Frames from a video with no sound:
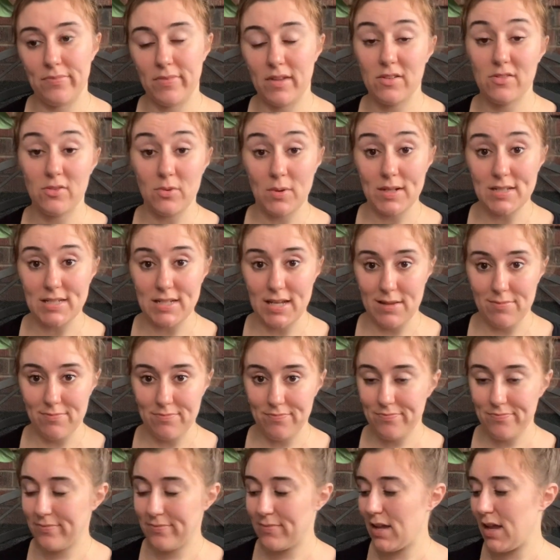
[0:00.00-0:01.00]
So I did,
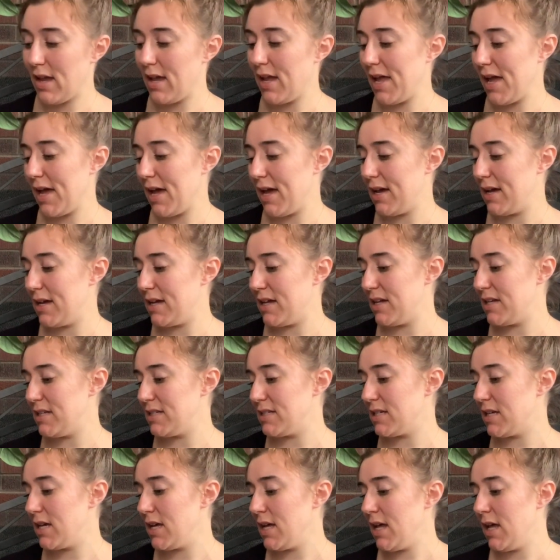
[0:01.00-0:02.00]
and
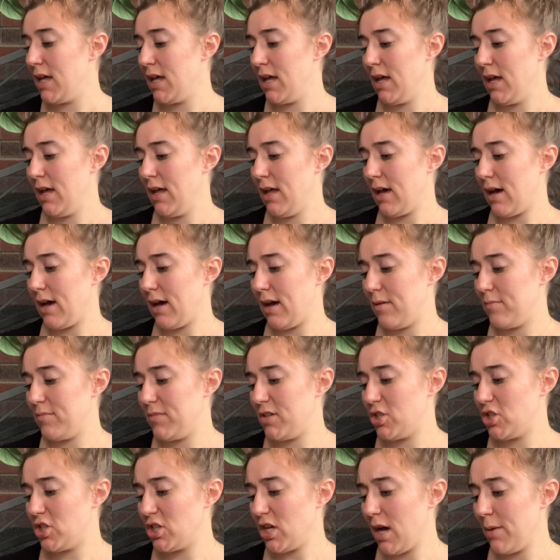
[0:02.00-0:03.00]
the
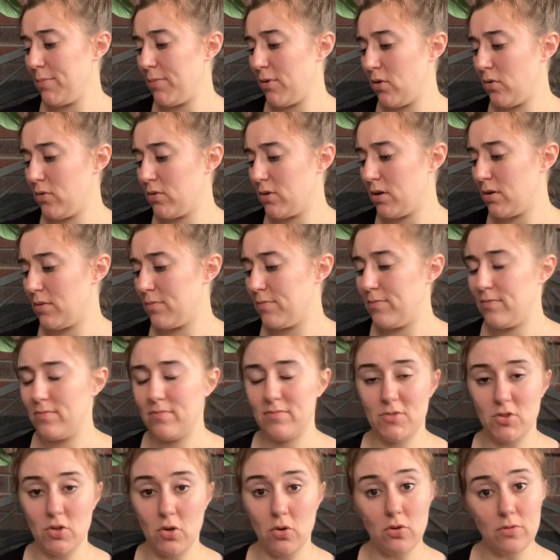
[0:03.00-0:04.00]
shop owner
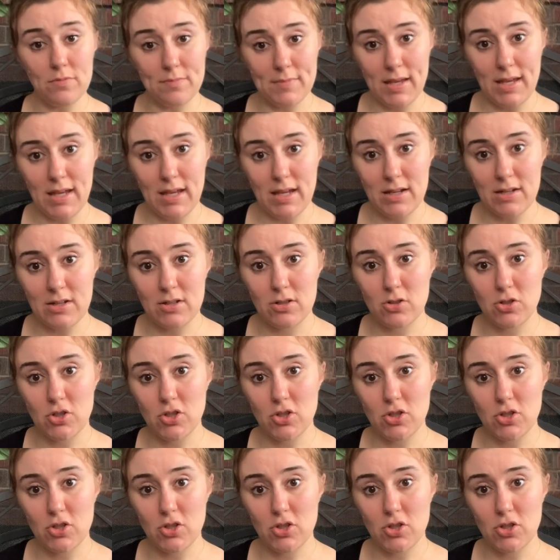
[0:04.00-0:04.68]
told me